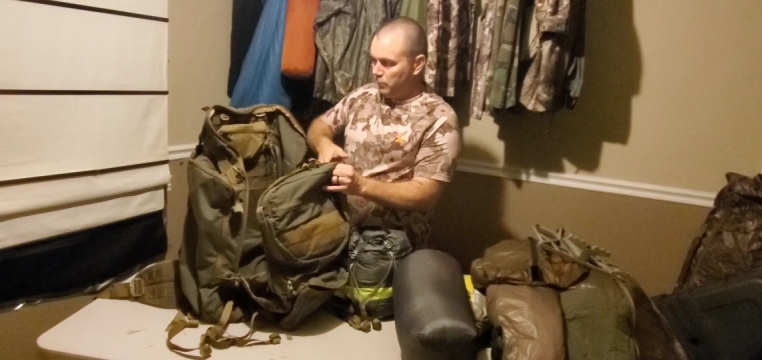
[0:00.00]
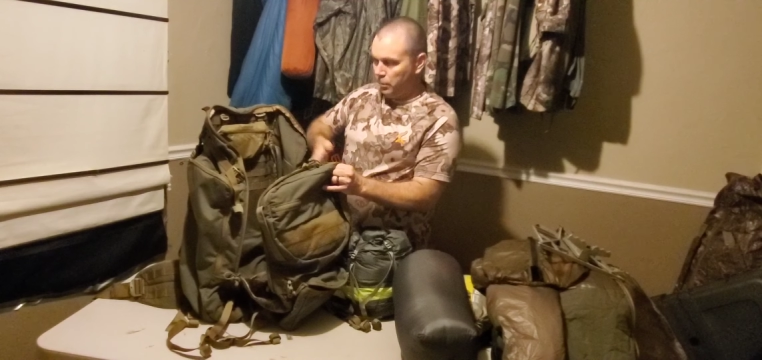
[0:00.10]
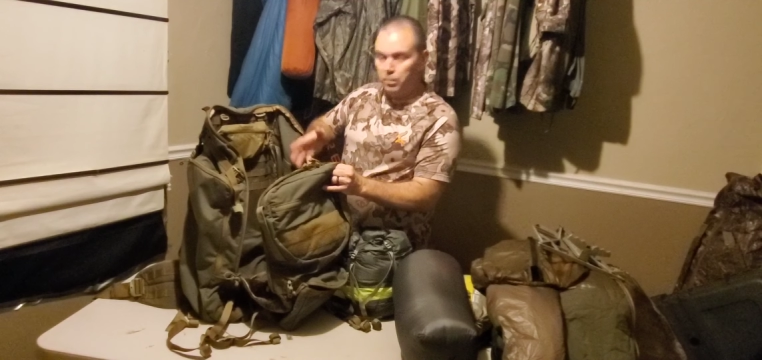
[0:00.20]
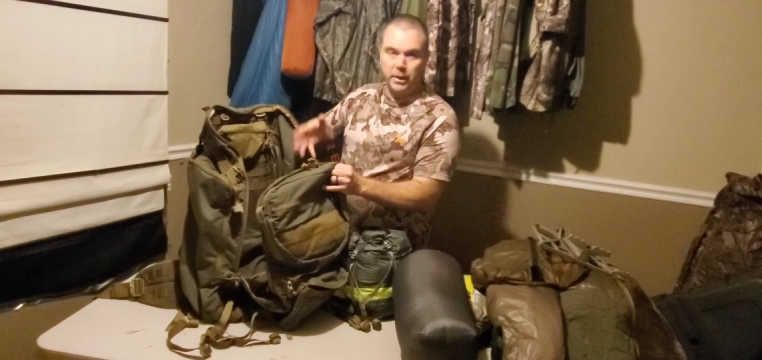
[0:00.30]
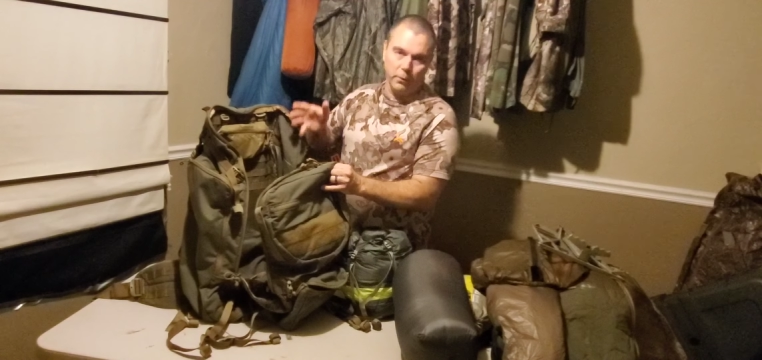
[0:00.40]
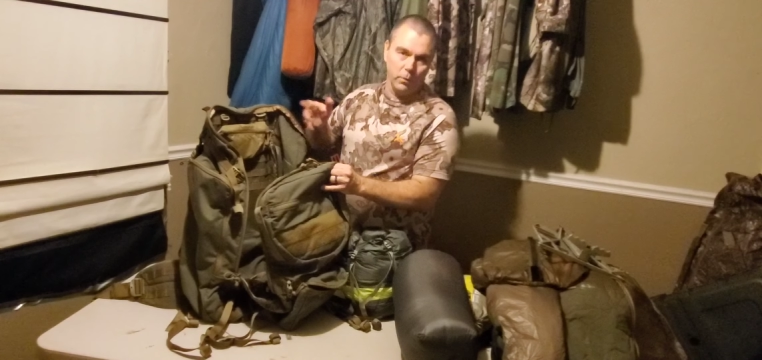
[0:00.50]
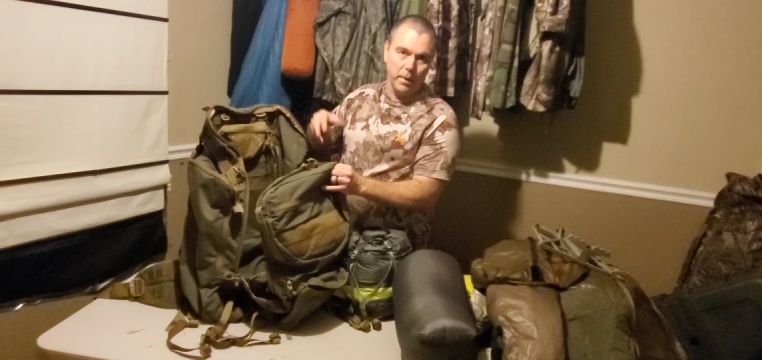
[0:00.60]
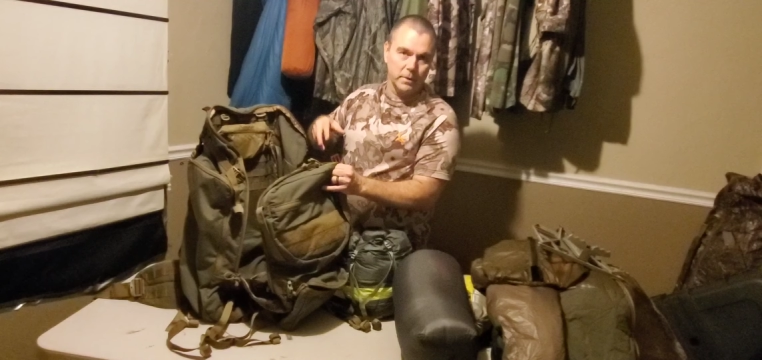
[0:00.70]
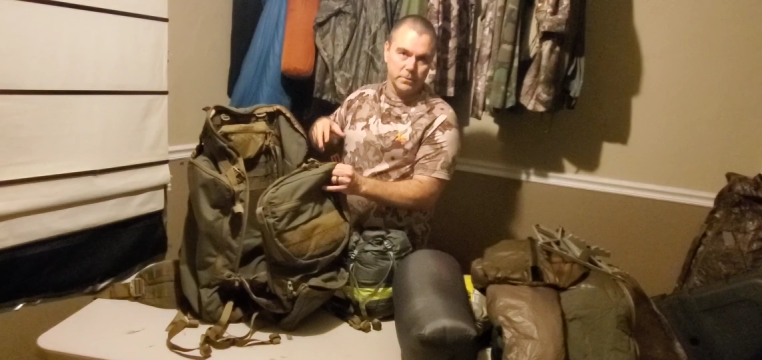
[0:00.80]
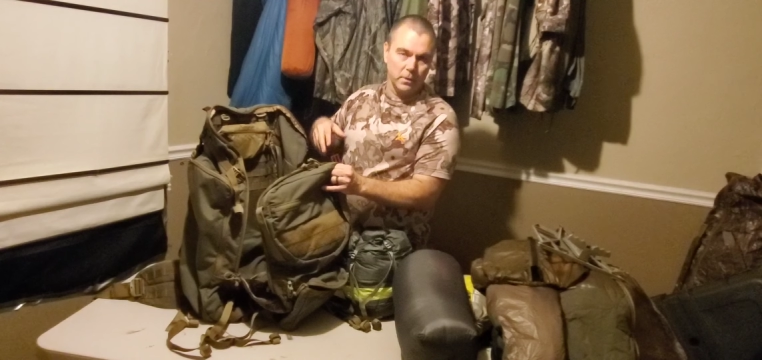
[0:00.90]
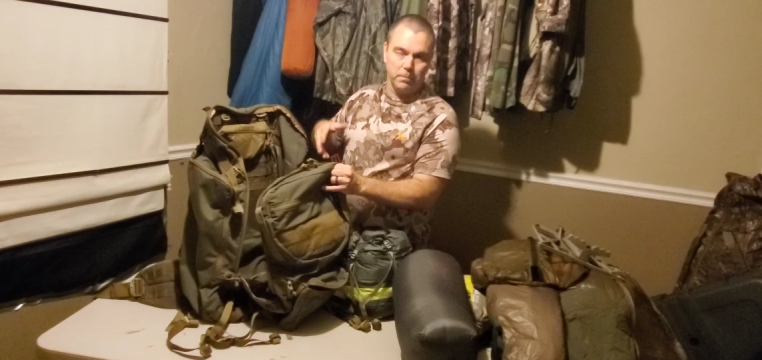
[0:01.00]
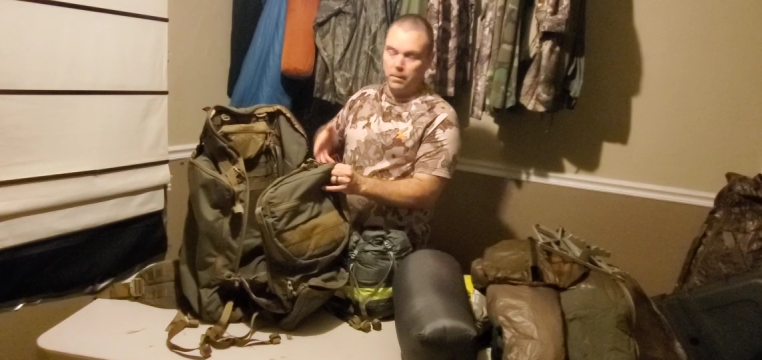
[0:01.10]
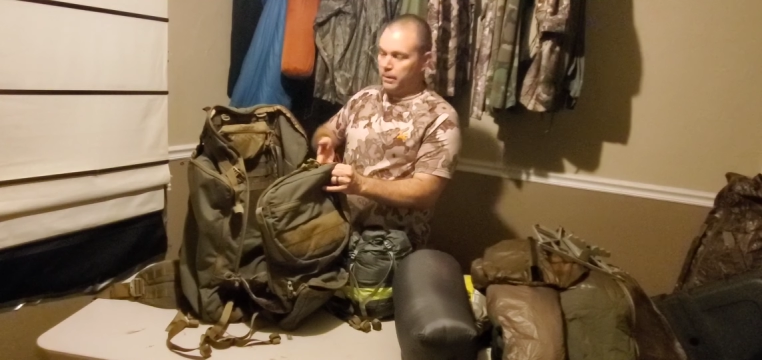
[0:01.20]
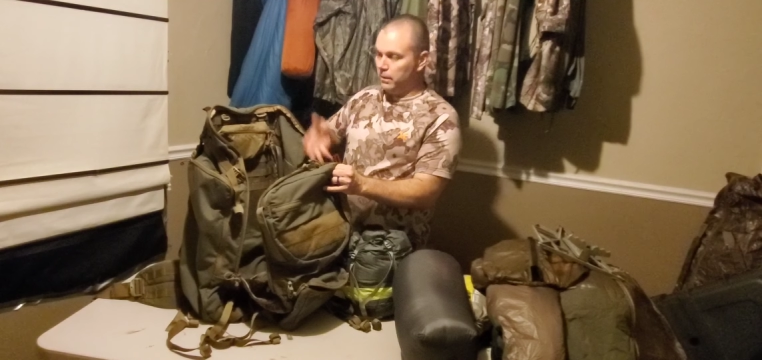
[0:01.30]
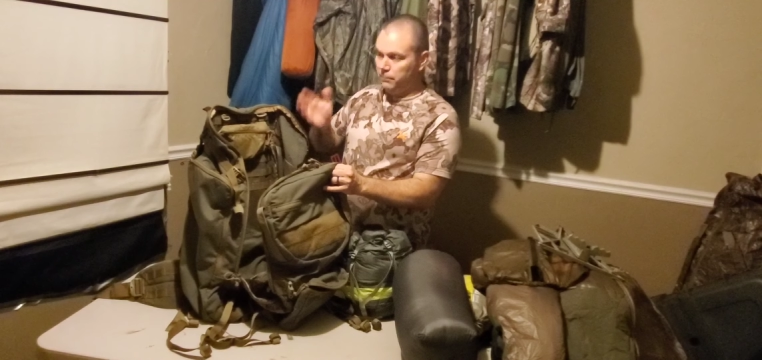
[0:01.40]
With plenty of room extra, I
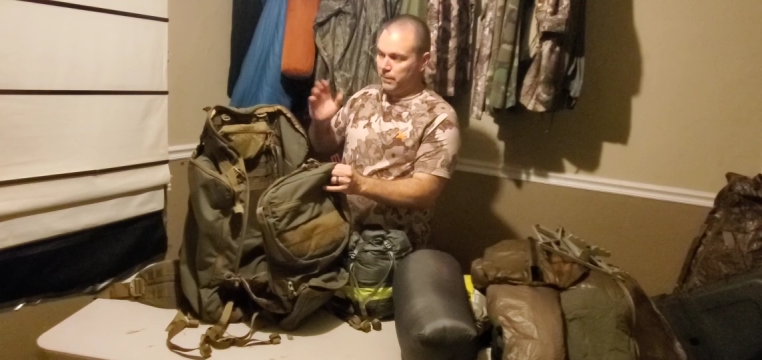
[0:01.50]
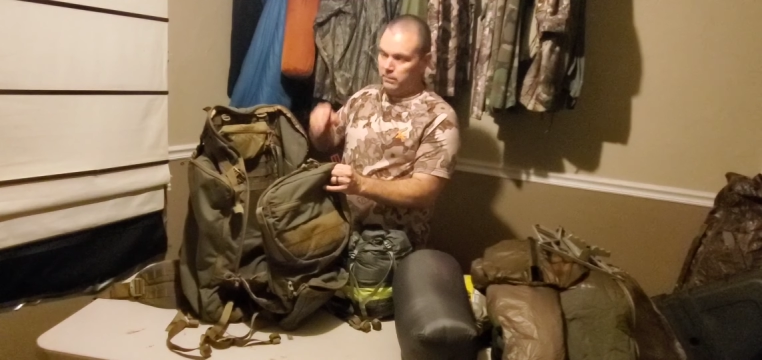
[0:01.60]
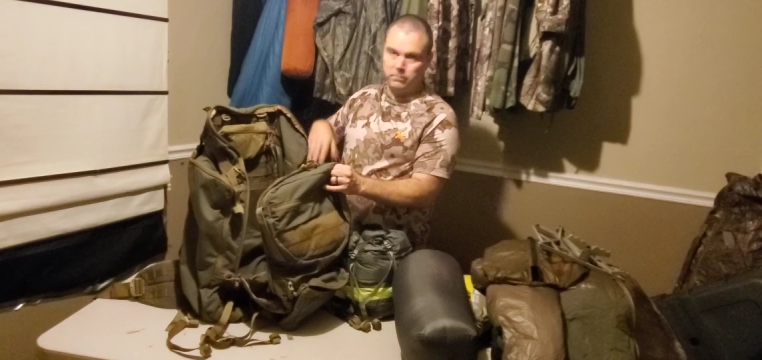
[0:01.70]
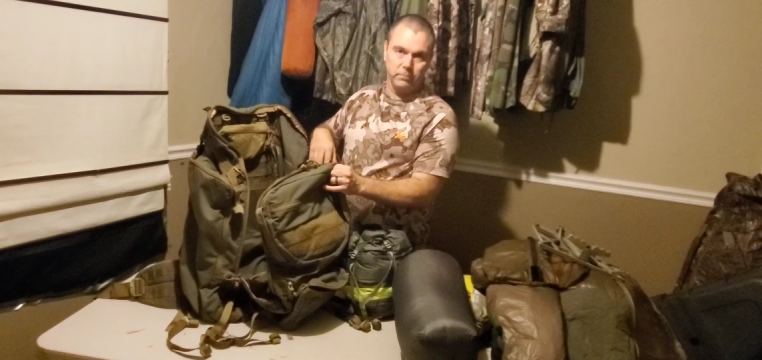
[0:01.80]
probably could have fit